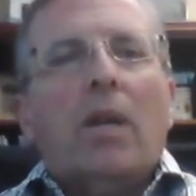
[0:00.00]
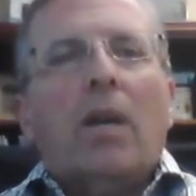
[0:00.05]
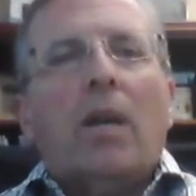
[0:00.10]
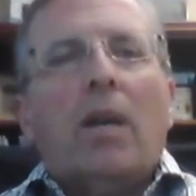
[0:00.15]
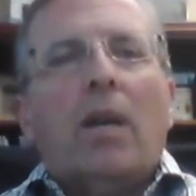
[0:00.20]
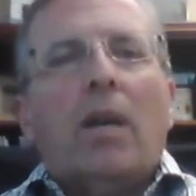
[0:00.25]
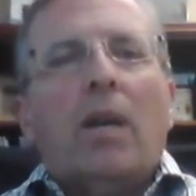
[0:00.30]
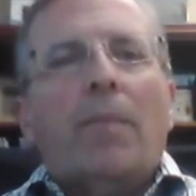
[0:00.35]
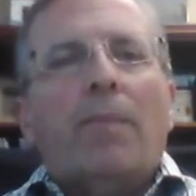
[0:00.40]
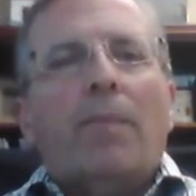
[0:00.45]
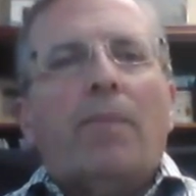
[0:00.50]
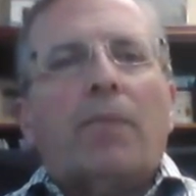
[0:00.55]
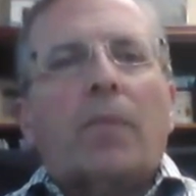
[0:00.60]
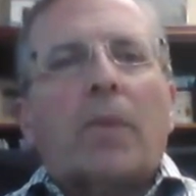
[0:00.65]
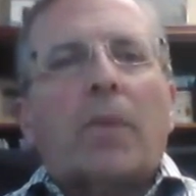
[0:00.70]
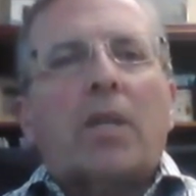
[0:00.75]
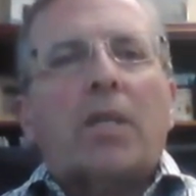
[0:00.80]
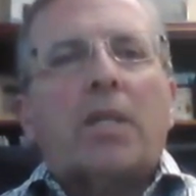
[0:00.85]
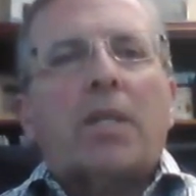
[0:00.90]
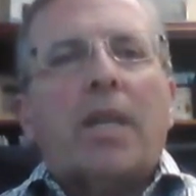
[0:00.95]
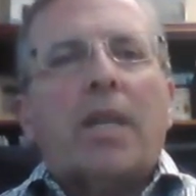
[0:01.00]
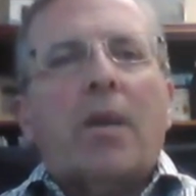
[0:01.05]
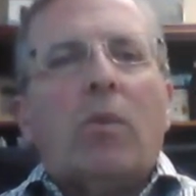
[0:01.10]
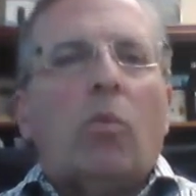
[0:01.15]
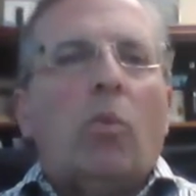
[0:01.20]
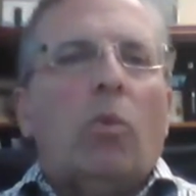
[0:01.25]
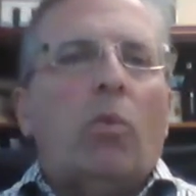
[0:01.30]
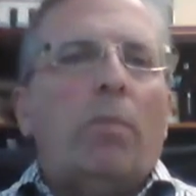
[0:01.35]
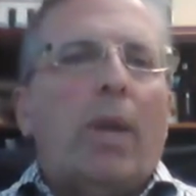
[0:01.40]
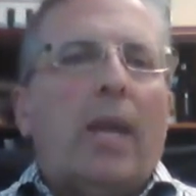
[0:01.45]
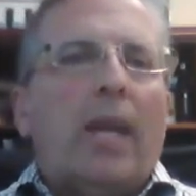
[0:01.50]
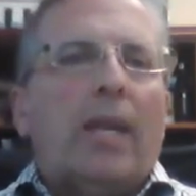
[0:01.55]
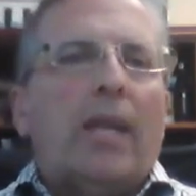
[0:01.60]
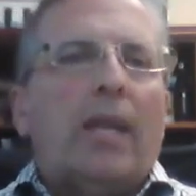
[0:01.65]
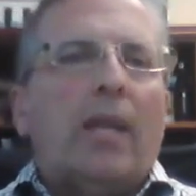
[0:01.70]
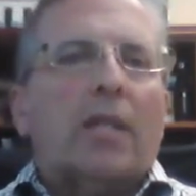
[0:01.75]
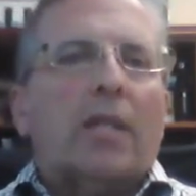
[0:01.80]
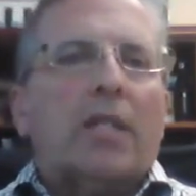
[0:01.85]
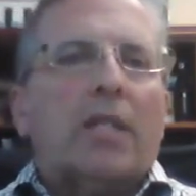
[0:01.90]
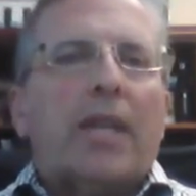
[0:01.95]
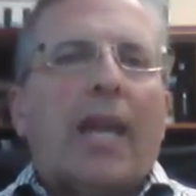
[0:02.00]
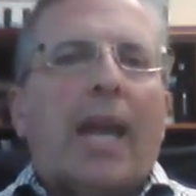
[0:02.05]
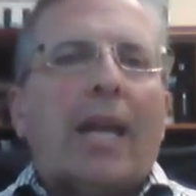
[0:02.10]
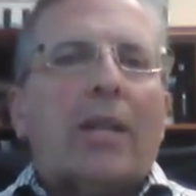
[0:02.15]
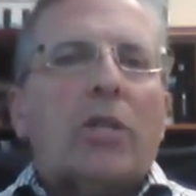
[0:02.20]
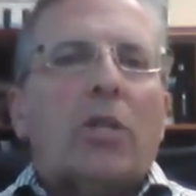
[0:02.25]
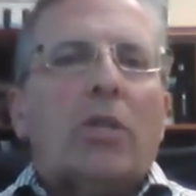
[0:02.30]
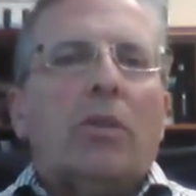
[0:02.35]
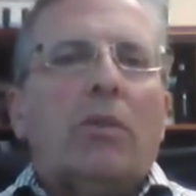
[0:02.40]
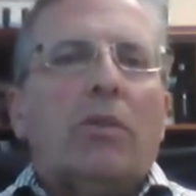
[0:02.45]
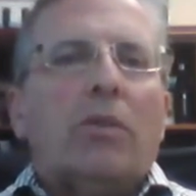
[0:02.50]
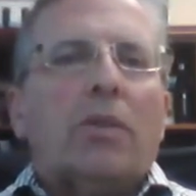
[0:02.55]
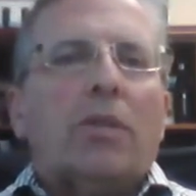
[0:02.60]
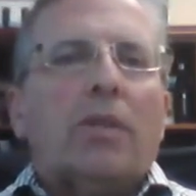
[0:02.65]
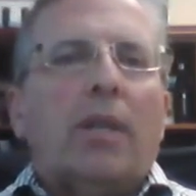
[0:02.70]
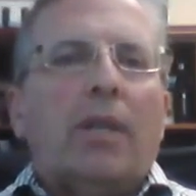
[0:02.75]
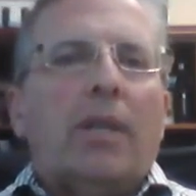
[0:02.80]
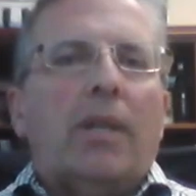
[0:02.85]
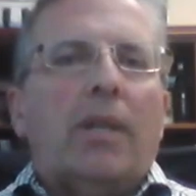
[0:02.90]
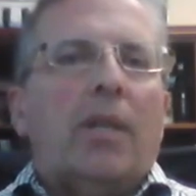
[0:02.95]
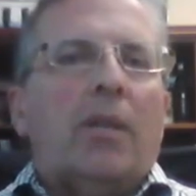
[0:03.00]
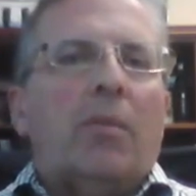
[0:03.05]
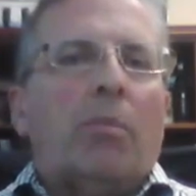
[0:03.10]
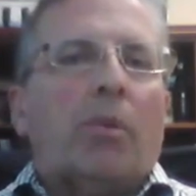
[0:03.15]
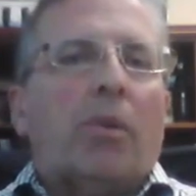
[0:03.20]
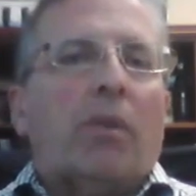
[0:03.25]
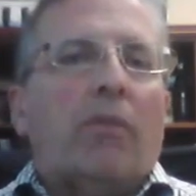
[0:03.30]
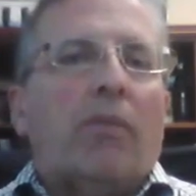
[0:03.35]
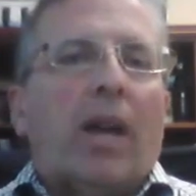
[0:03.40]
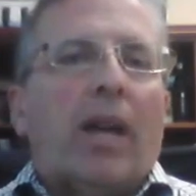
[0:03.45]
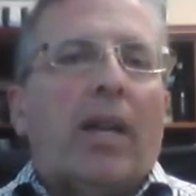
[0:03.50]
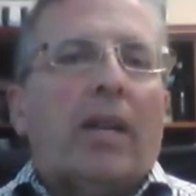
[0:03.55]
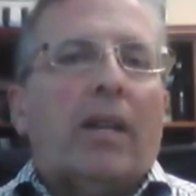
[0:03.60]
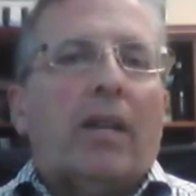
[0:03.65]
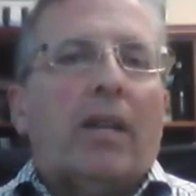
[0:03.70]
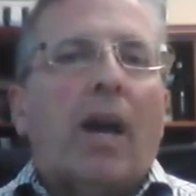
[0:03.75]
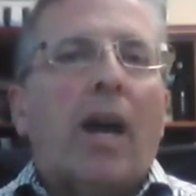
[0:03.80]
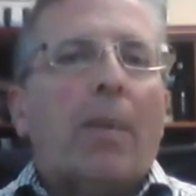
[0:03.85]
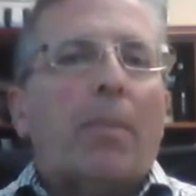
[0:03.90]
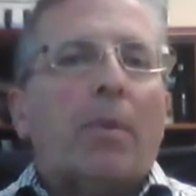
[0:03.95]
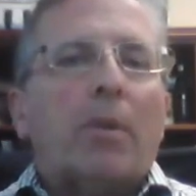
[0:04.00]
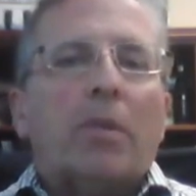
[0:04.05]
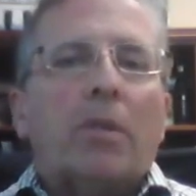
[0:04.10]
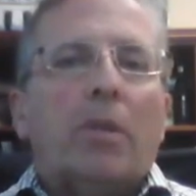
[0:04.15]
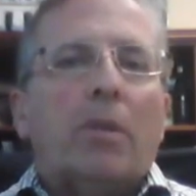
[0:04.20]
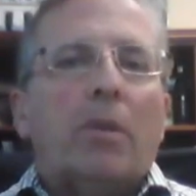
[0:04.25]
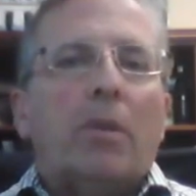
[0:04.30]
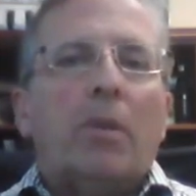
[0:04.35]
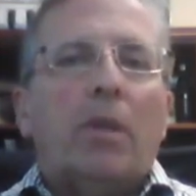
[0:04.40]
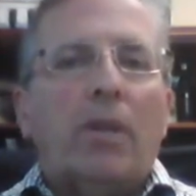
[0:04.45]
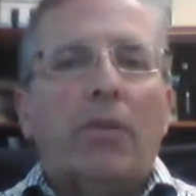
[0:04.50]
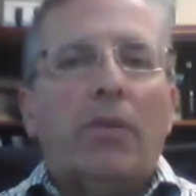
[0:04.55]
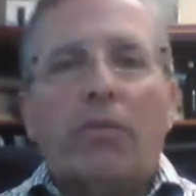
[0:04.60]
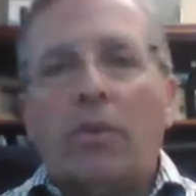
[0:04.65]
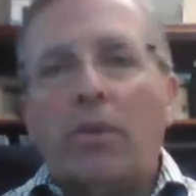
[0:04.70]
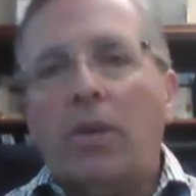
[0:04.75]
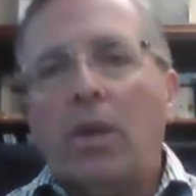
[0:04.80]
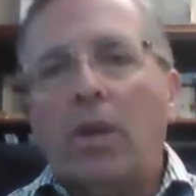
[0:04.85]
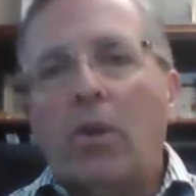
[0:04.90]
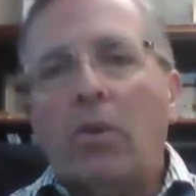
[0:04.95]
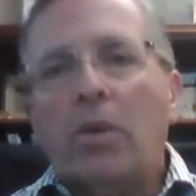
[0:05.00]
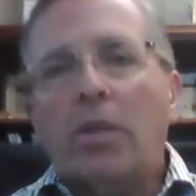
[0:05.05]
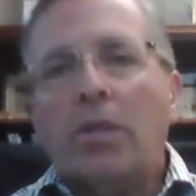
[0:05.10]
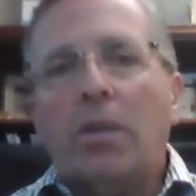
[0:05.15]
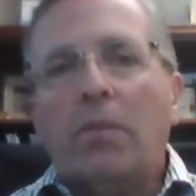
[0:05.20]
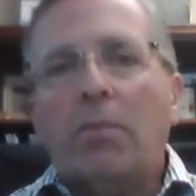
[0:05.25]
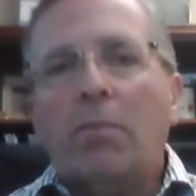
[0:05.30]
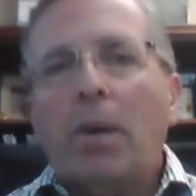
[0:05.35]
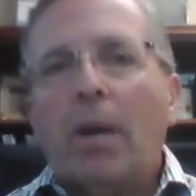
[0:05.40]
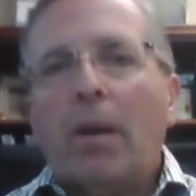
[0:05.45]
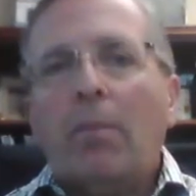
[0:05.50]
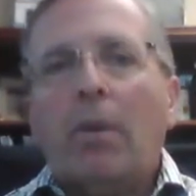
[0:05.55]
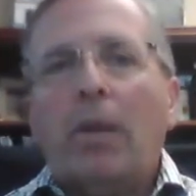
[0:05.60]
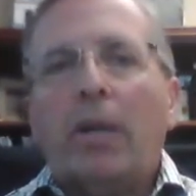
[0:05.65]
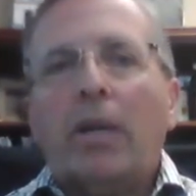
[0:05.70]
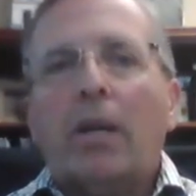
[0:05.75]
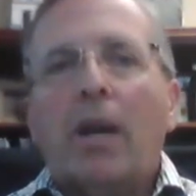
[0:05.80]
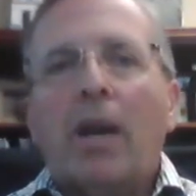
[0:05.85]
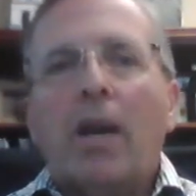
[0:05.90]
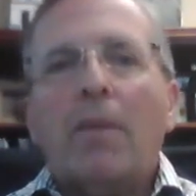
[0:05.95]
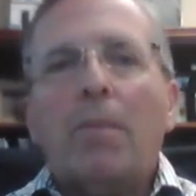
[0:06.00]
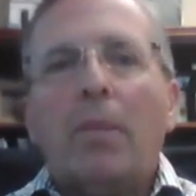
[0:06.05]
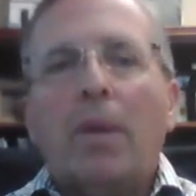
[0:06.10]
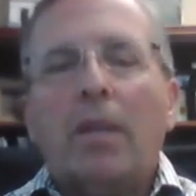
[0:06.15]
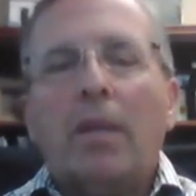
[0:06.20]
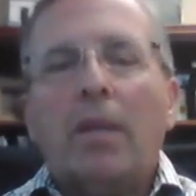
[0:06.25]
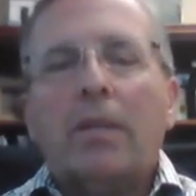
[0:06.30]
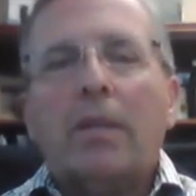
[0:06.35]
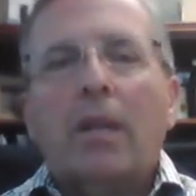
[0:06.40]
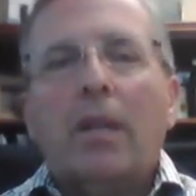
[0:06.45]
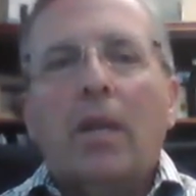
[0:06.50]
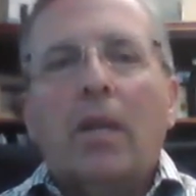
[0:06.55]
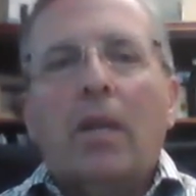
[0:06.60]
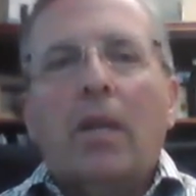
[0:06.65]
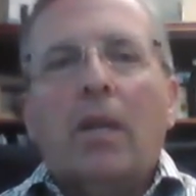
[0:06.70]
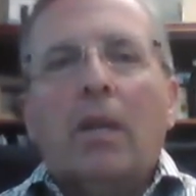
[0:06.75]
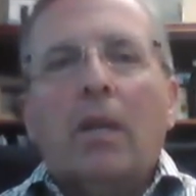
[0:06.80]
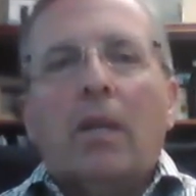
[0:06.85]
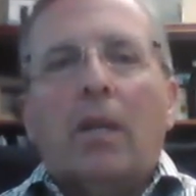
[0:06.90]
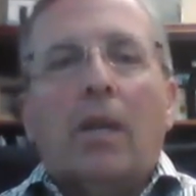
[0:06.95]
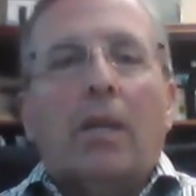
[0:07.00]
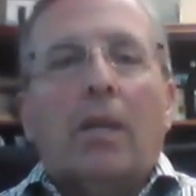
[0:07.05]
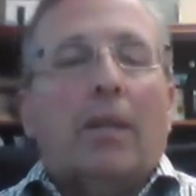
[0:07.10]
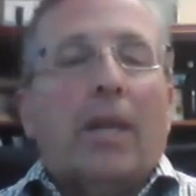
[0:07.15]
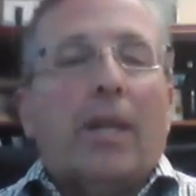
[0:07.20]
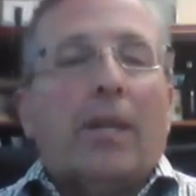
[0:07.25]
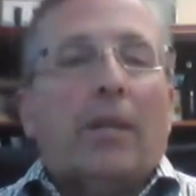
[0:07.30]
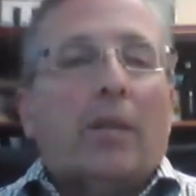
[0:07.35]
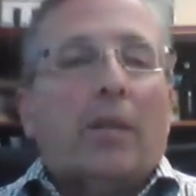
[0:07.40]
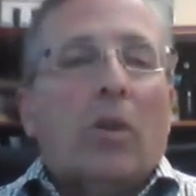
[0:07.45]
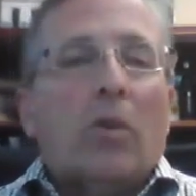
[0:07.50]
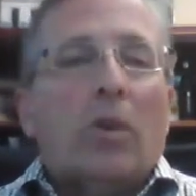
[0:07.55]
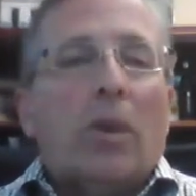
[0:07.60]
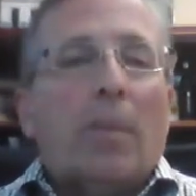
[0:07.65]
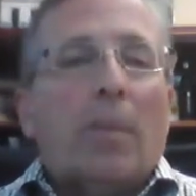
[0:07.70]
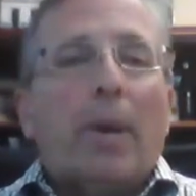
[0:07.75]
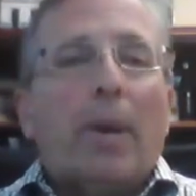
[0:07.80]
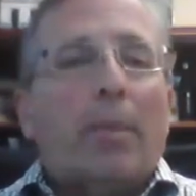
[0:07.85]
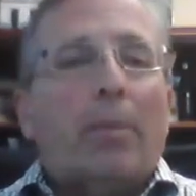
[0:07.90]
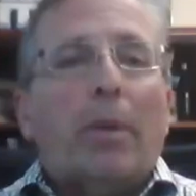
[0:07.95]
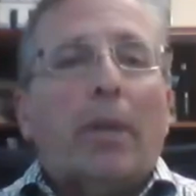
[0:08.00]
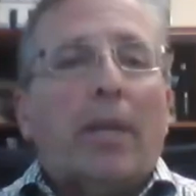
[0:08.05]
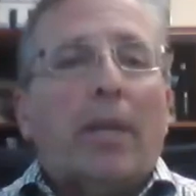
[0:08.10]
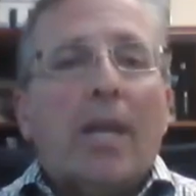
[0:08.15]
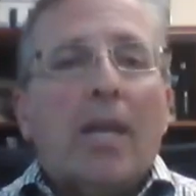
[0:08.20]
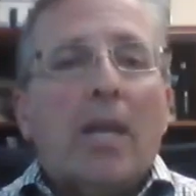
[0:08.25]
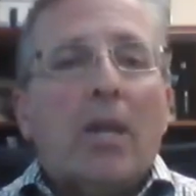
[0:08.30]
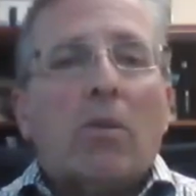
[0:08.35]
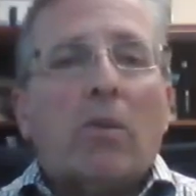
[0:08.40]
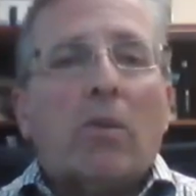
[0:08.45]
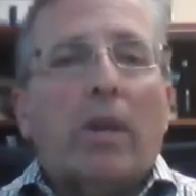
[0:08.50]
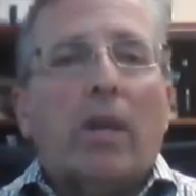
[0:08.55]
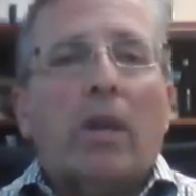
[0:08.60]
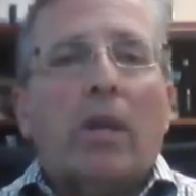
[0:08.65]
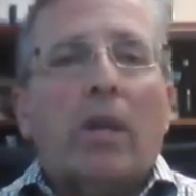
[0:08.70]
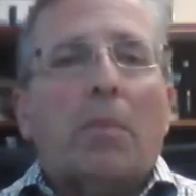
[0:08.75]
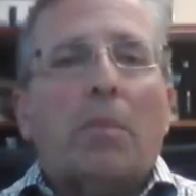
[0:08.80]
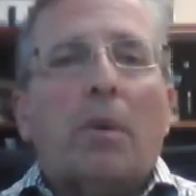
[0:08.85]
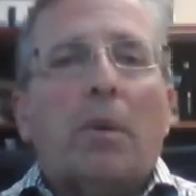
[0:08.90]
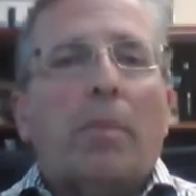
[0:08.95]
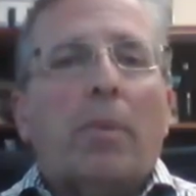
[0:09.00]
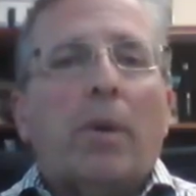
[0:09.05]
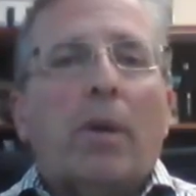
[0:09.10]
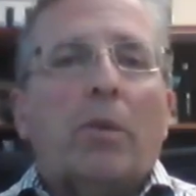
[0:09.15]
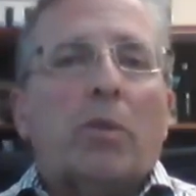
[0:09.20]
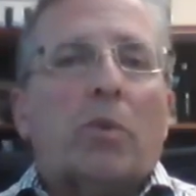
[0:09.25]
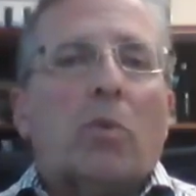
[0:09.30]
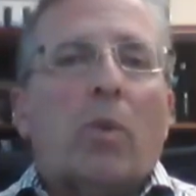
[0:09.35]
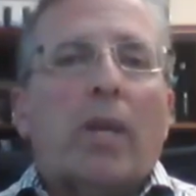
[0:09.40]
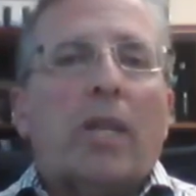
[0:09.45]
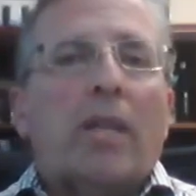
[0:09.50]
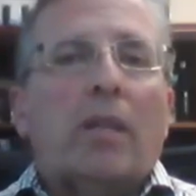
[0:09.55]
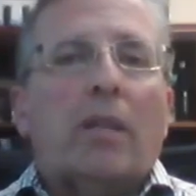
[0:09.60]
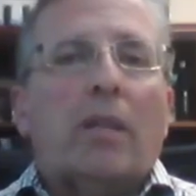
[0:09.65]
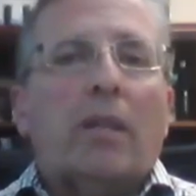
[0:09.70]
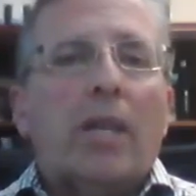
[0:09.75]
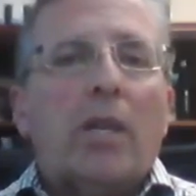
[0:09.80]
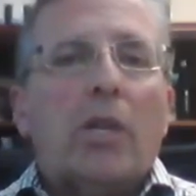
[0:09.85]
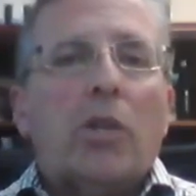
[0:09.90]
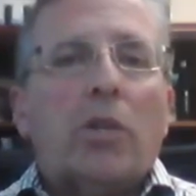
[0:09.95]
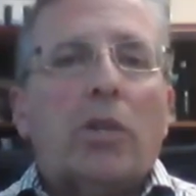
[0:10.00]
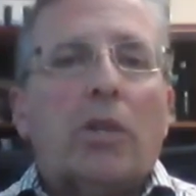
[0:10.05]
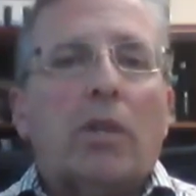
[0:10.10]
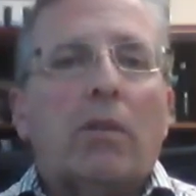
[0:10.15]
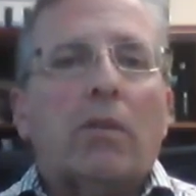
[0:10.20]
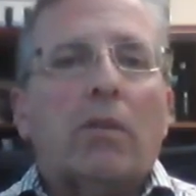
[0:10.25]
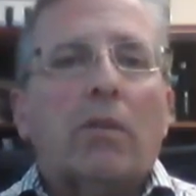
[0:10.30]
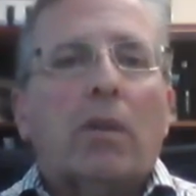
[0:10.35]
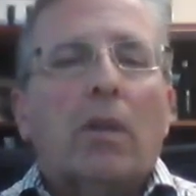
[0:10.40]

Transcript: um, state rulemaking statutes that didn't provide an opportunity for notice and public comment, uh, let alone a public hearing on a proposed regulation.